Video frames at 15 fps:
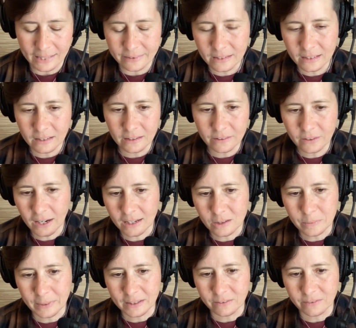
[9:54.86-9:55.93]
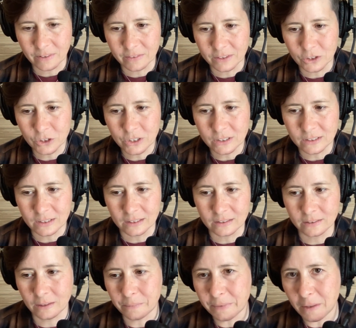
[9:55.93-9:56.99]
And then another aspect of evolution is that
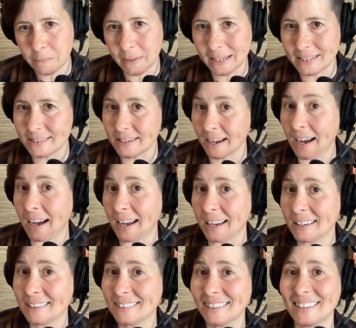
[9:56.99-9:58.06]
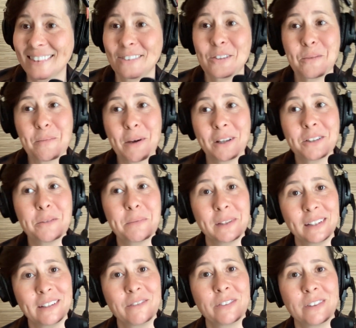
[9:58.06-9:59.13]
something may die. Like there's a
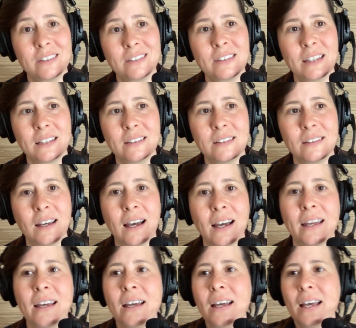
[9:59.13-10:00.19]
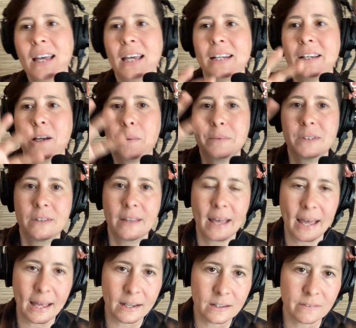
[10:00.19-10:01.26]
possibility for this thing to die, and it comes to
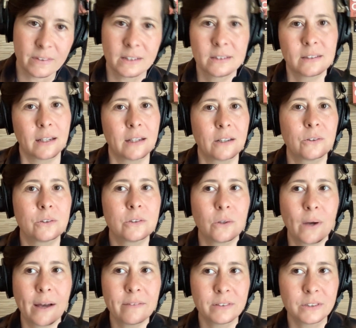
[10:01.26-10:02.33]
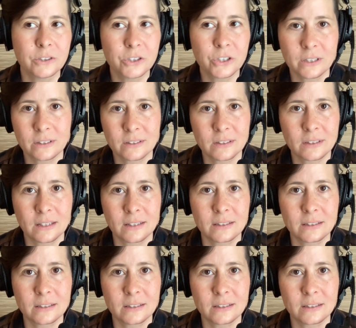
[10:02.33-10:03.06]
the end of the cycle. So evolution is